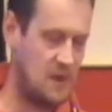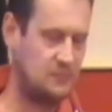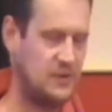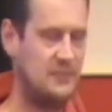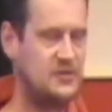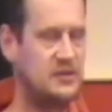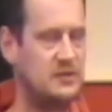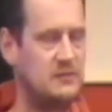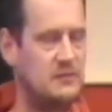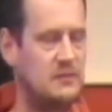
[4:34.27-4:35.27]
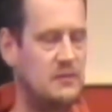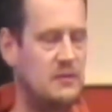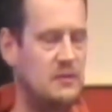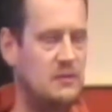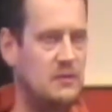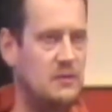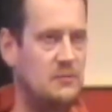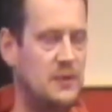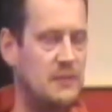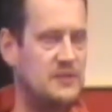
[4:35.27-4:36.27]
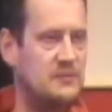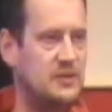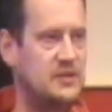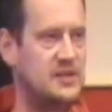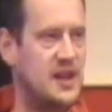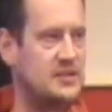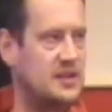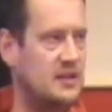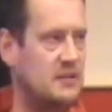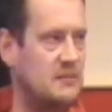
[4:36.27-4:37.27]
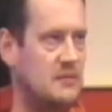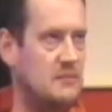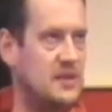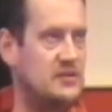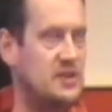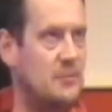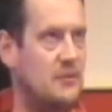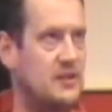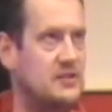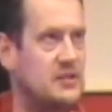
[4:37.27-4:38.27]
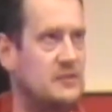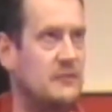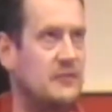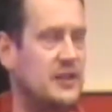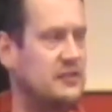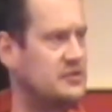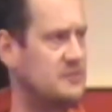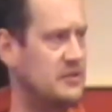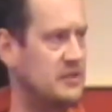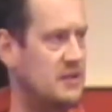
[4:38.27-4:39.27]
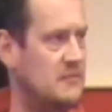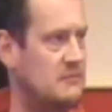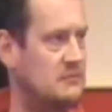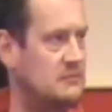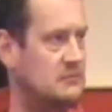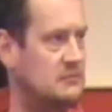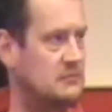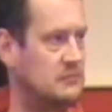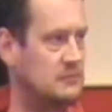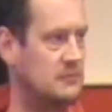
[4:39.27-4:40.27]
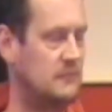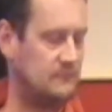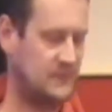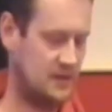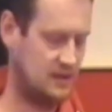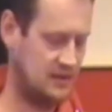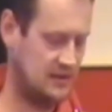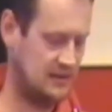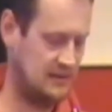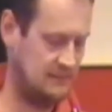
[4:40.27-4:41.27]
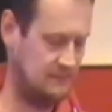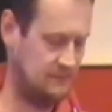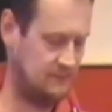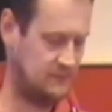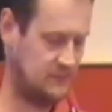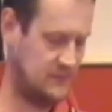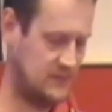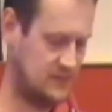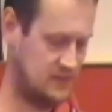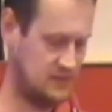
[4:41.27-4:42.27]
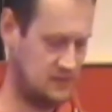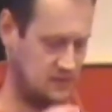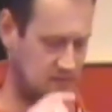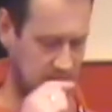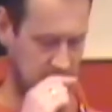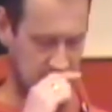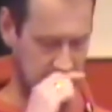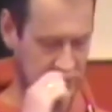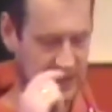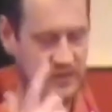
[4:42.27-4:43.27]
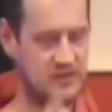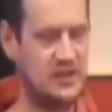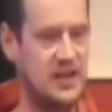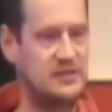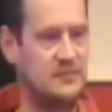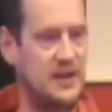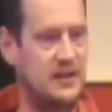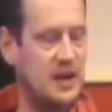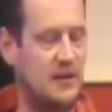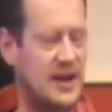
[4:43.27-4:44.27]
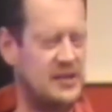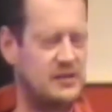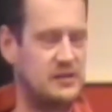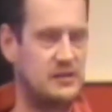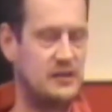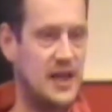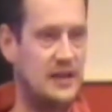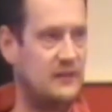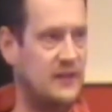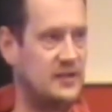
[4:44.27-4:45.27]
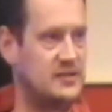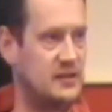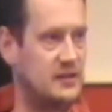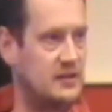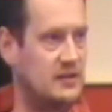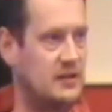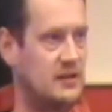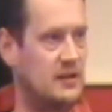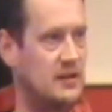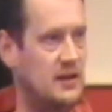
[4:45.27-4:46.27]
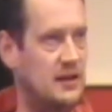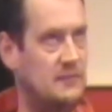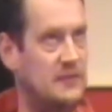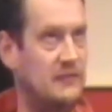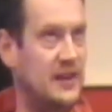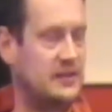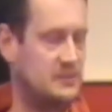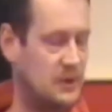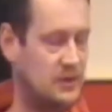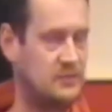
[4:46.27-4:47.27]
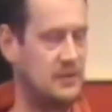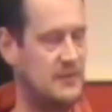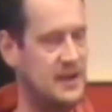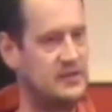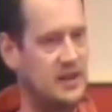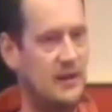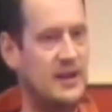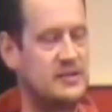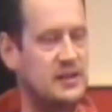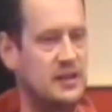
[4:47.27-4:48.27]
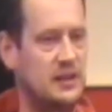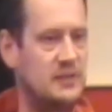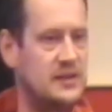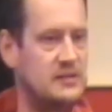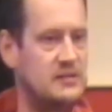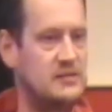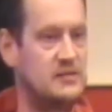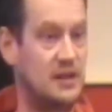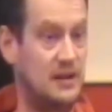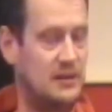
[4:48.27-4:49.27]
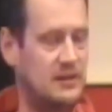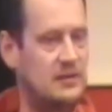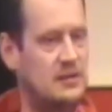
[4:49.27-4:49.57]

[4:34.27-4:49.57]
preemptive multitasking means the operating system feels smoother. But it doesn't actually make the OS any faster. In fact, it possibly makes the OS a little bit slower,